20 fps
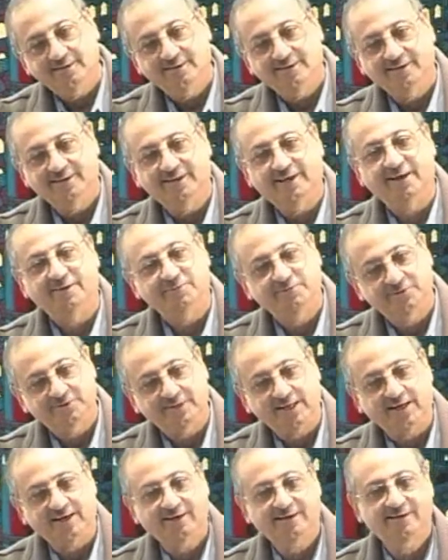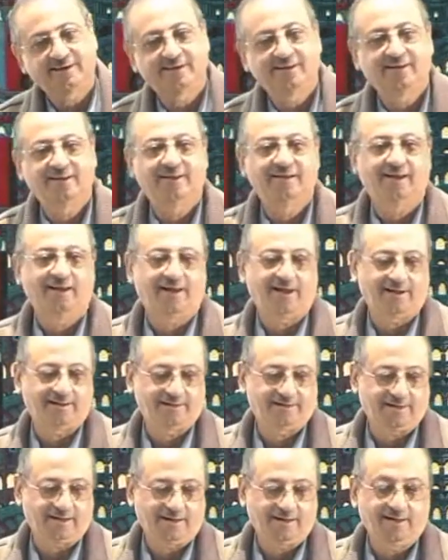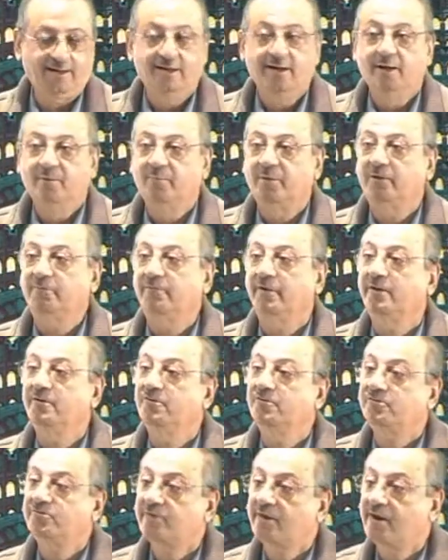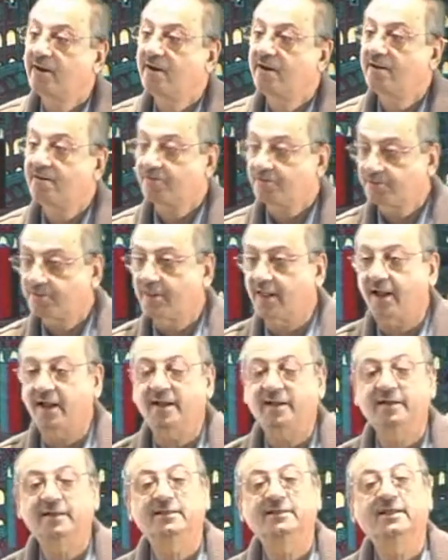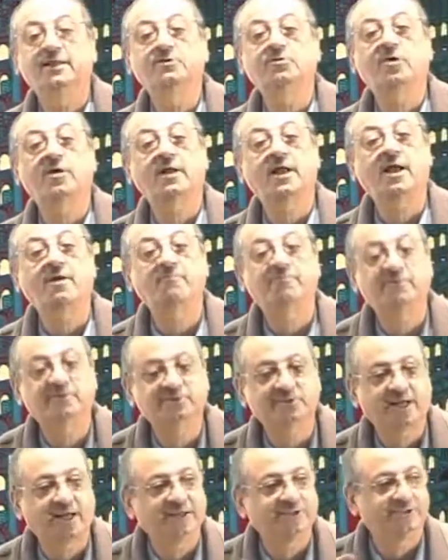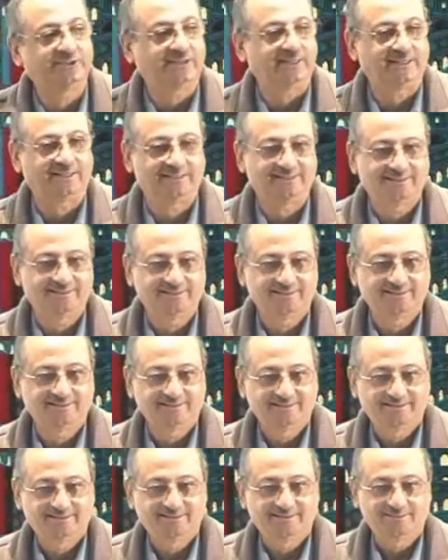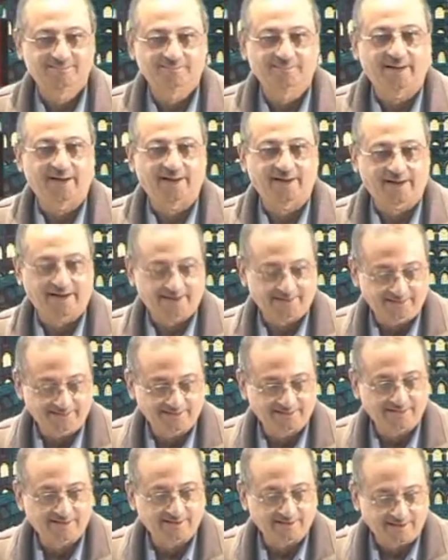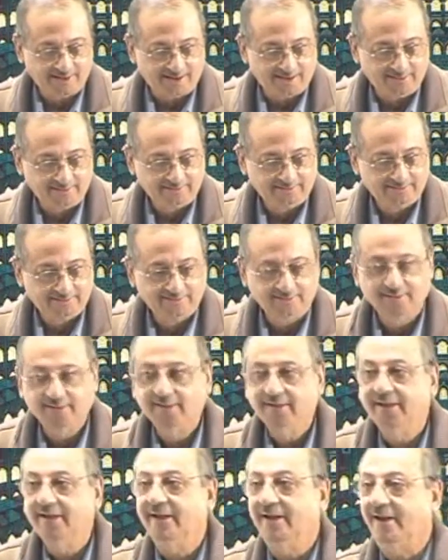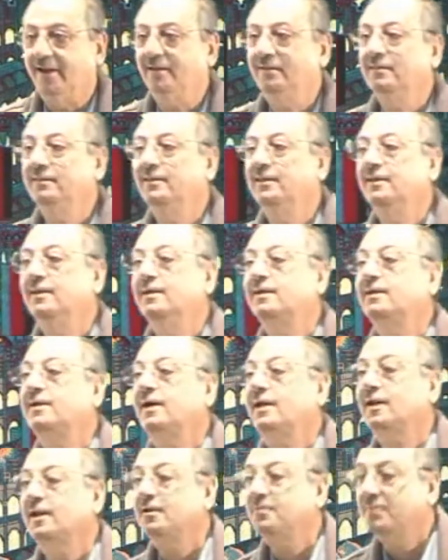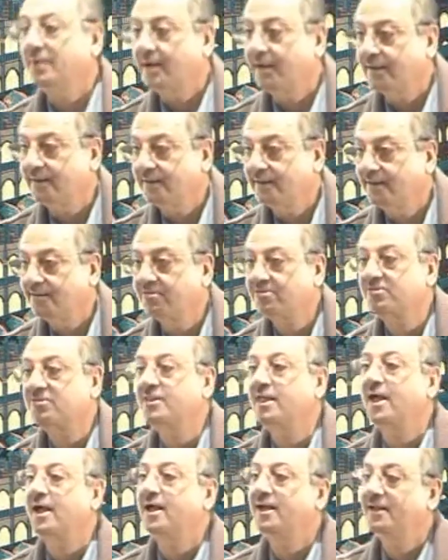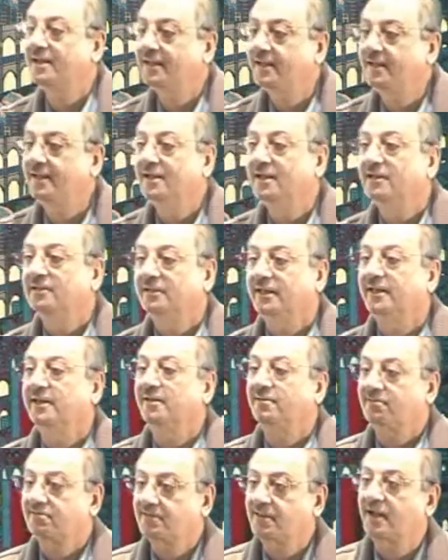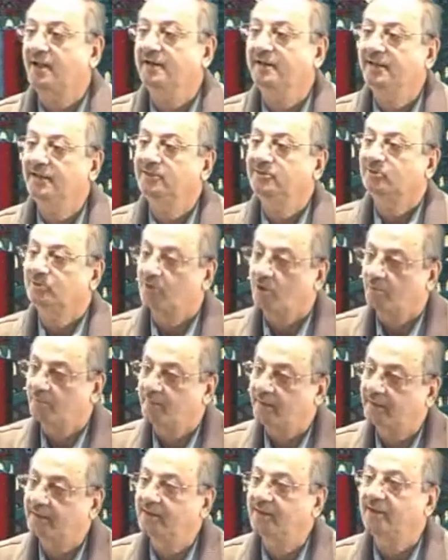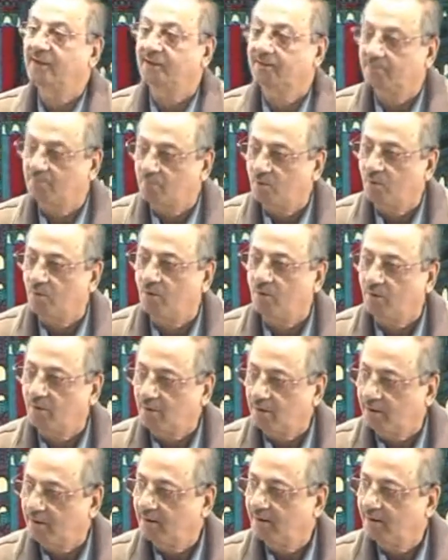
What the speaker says: gives that idea. But when you say ithnani, then you are emphasizing by adding the not. Indi kalamani ithnani, then ithnani is now making it more,